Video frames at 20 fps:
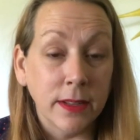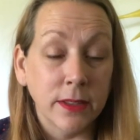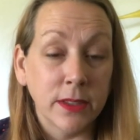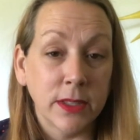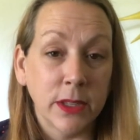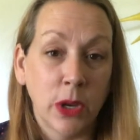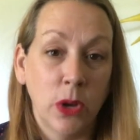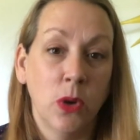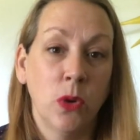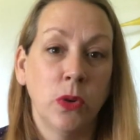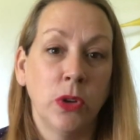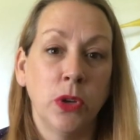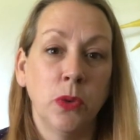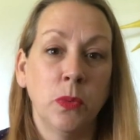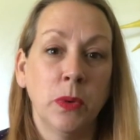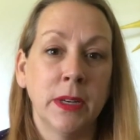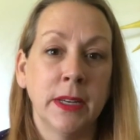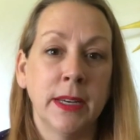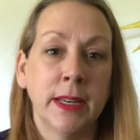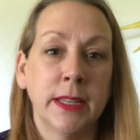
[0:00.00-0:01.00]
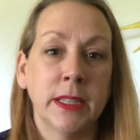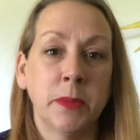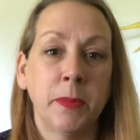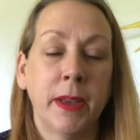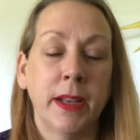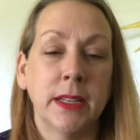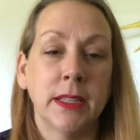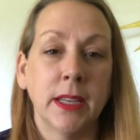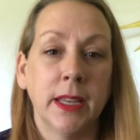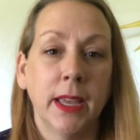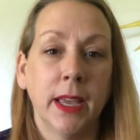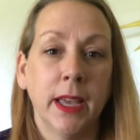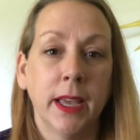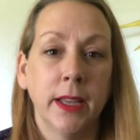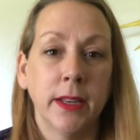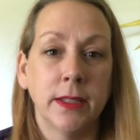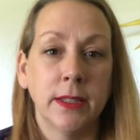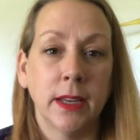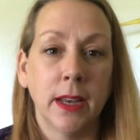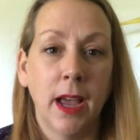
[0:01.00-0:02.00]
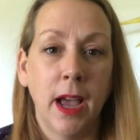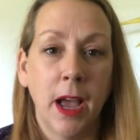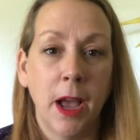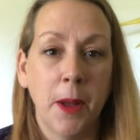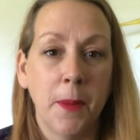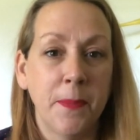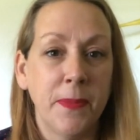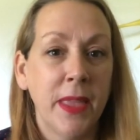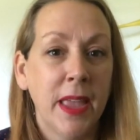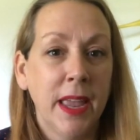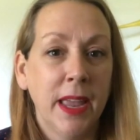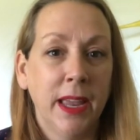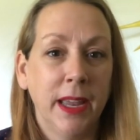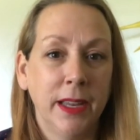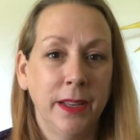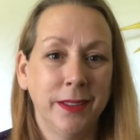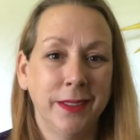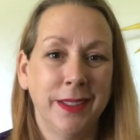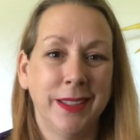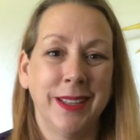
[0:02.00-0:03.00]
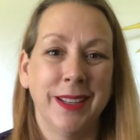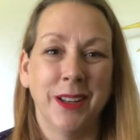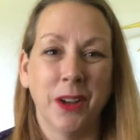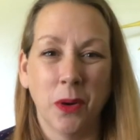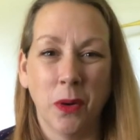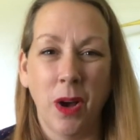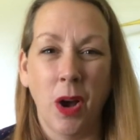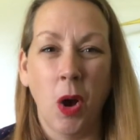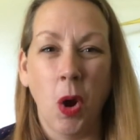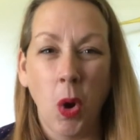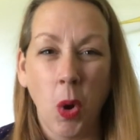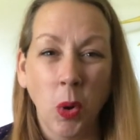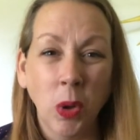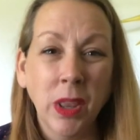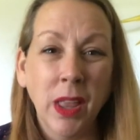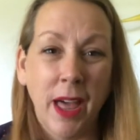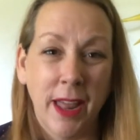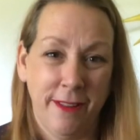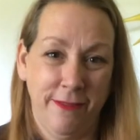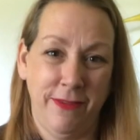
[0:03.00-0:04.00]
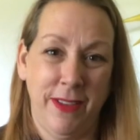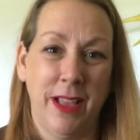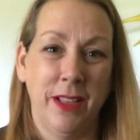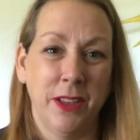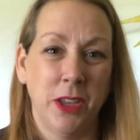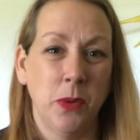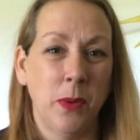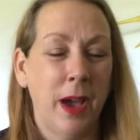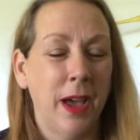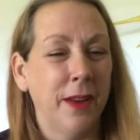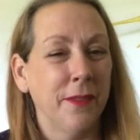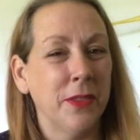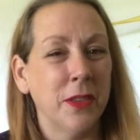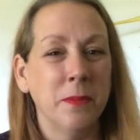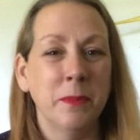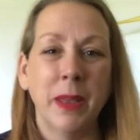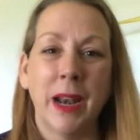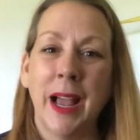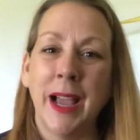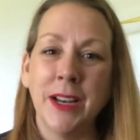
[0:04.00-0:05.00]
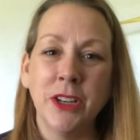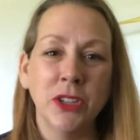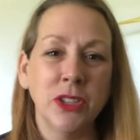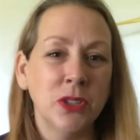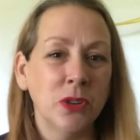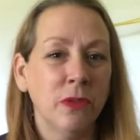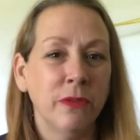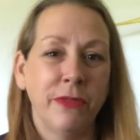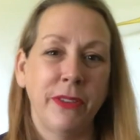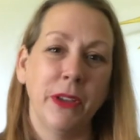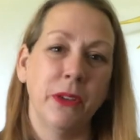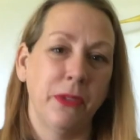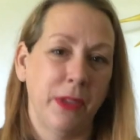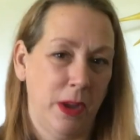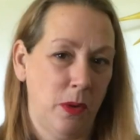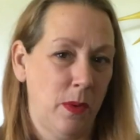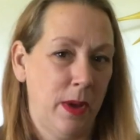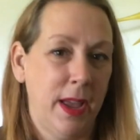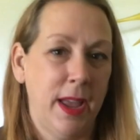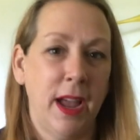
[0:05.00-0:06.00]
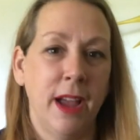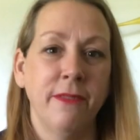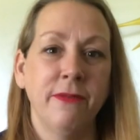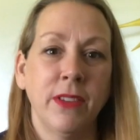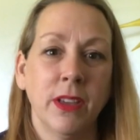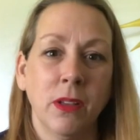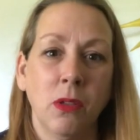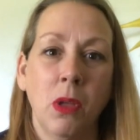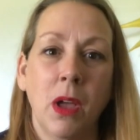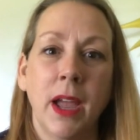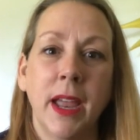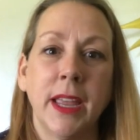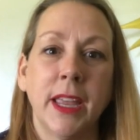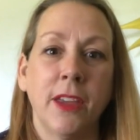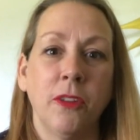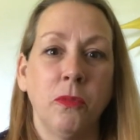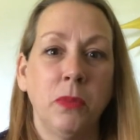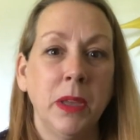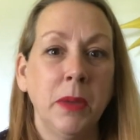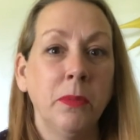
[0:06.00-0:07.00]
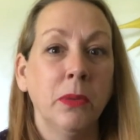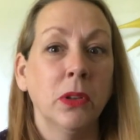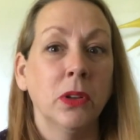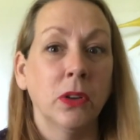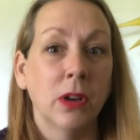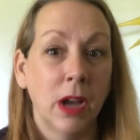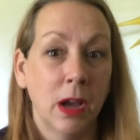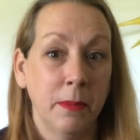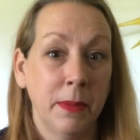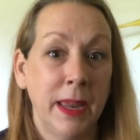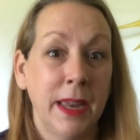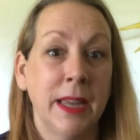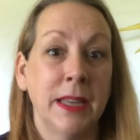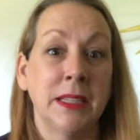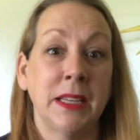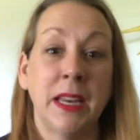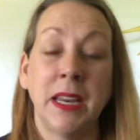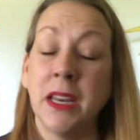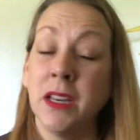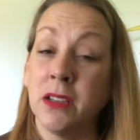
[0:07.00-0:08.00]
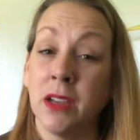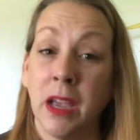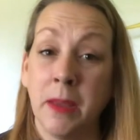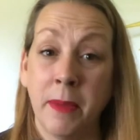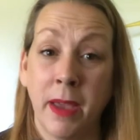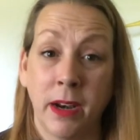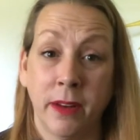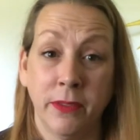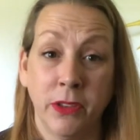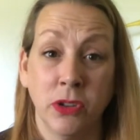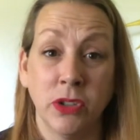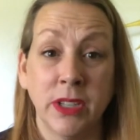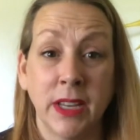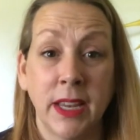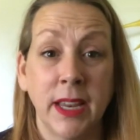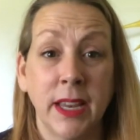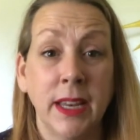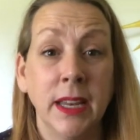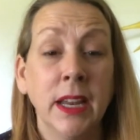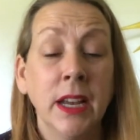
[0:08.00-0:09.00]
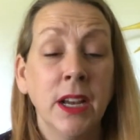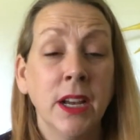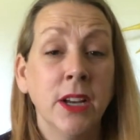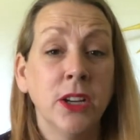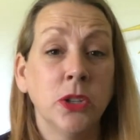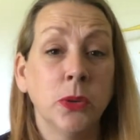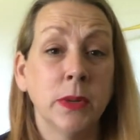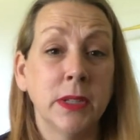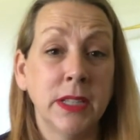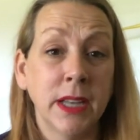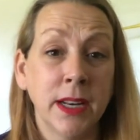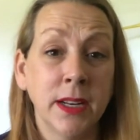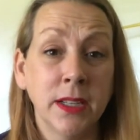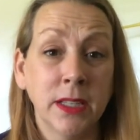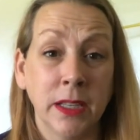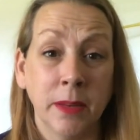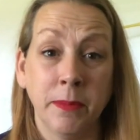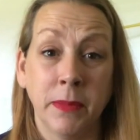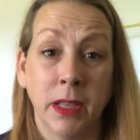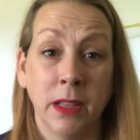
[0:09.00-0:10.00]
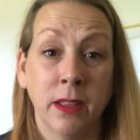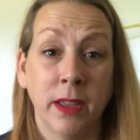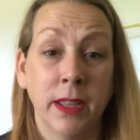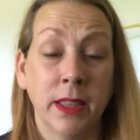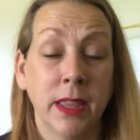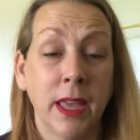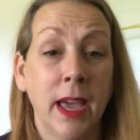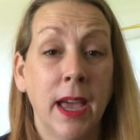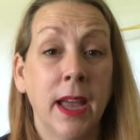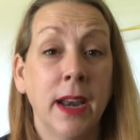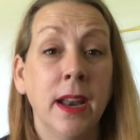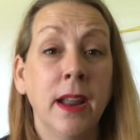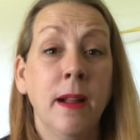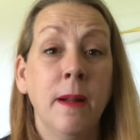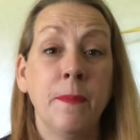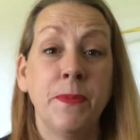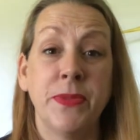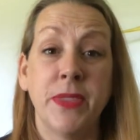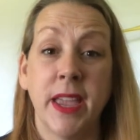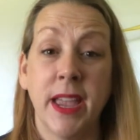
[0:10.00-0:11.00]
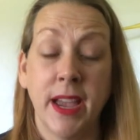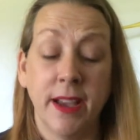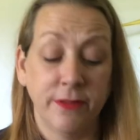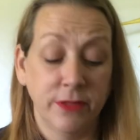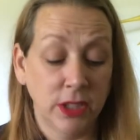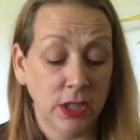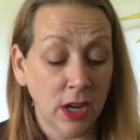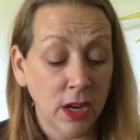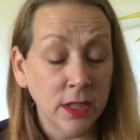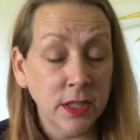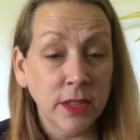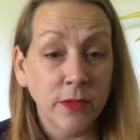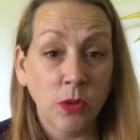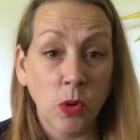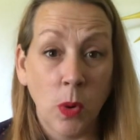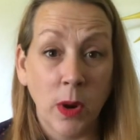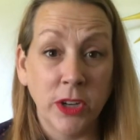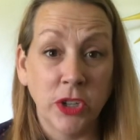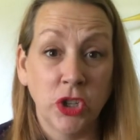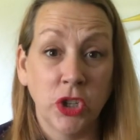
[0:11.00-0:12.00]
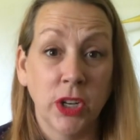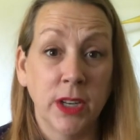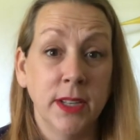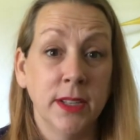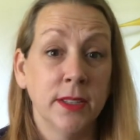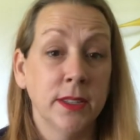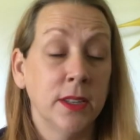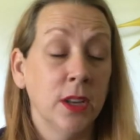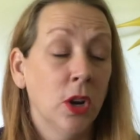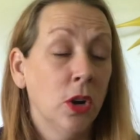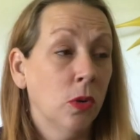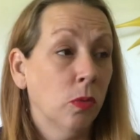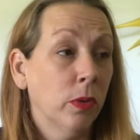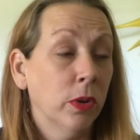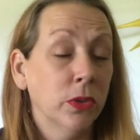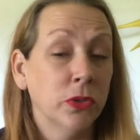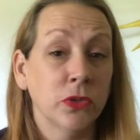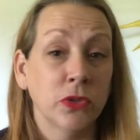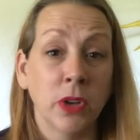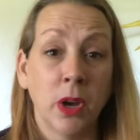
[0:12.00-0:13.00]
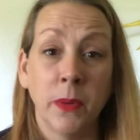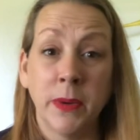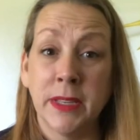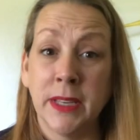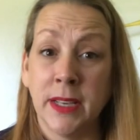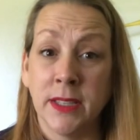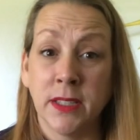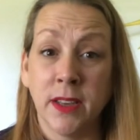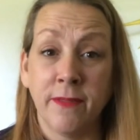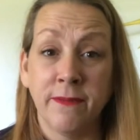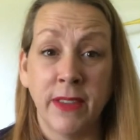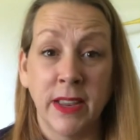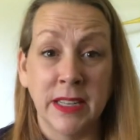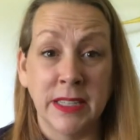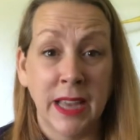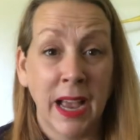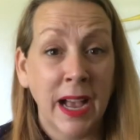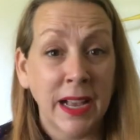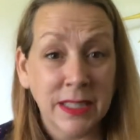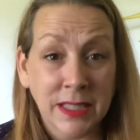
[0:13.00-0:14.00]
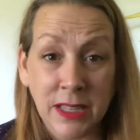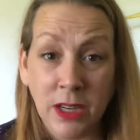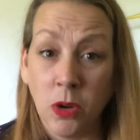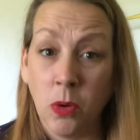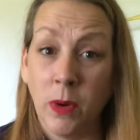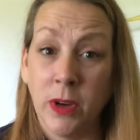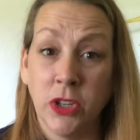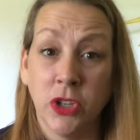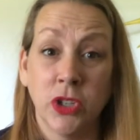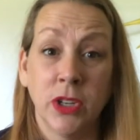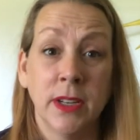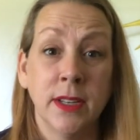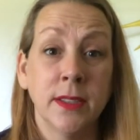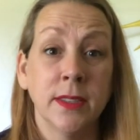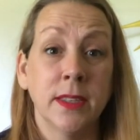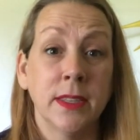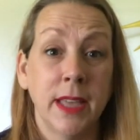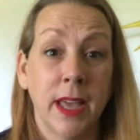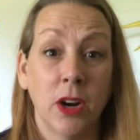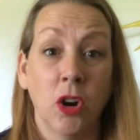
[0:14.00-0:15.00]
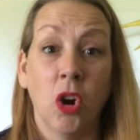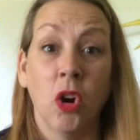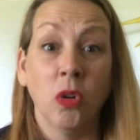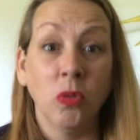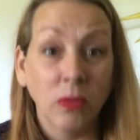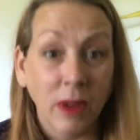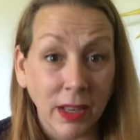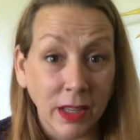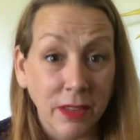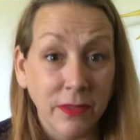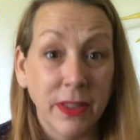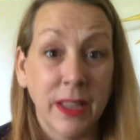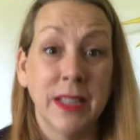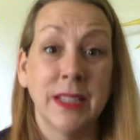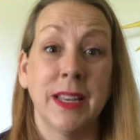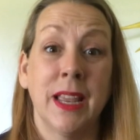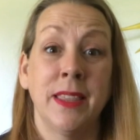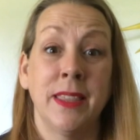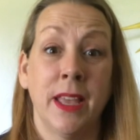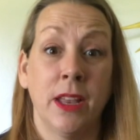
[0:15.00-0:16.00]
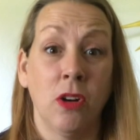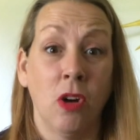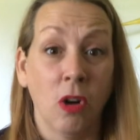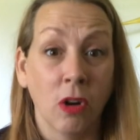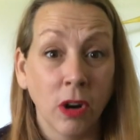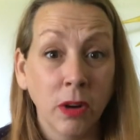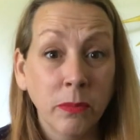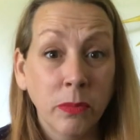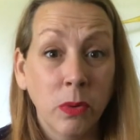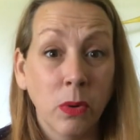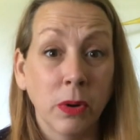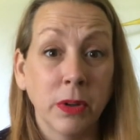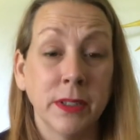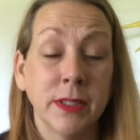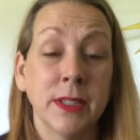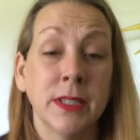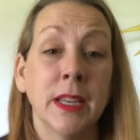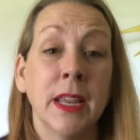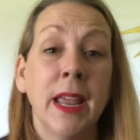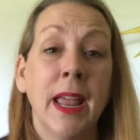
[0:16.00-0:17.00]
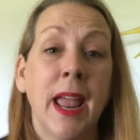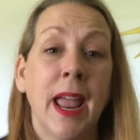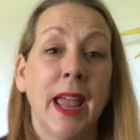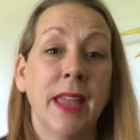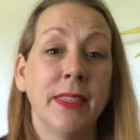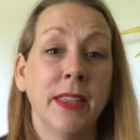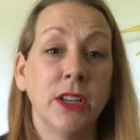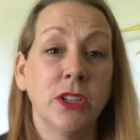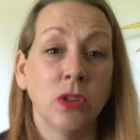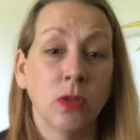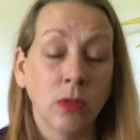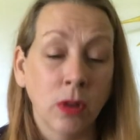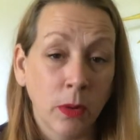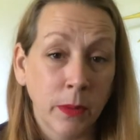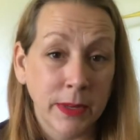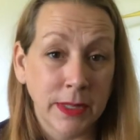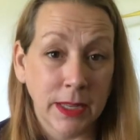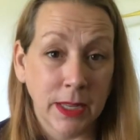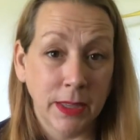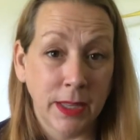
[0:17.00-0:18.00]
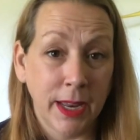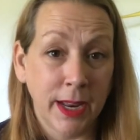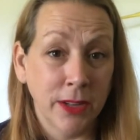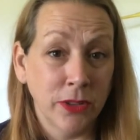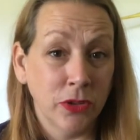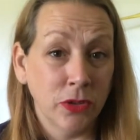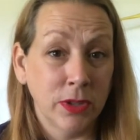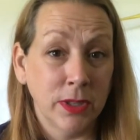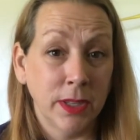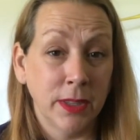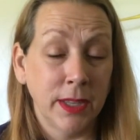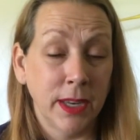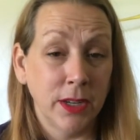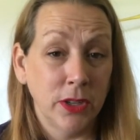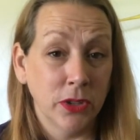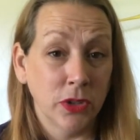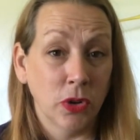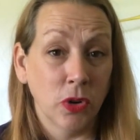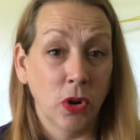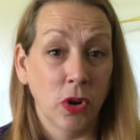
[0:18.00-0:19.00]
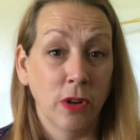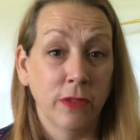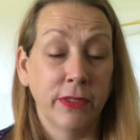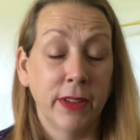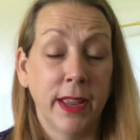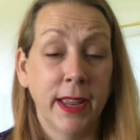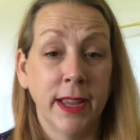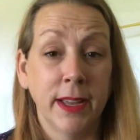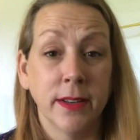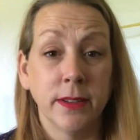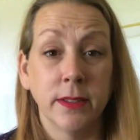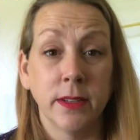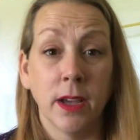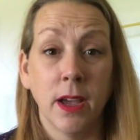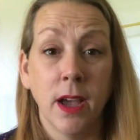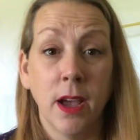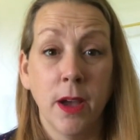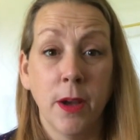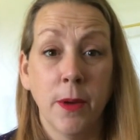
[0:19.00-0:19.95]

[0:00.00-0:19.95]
and so you wouldn't expect to get you know, a whole lot of value out of them, but I just don't feel that way. I feel like if people are coming and taking time out of their day to attend something like that, they have tons of questions. Realtors always ask fantastic questions that are relevant and that are important, and they don't always get the answers that they deserve. And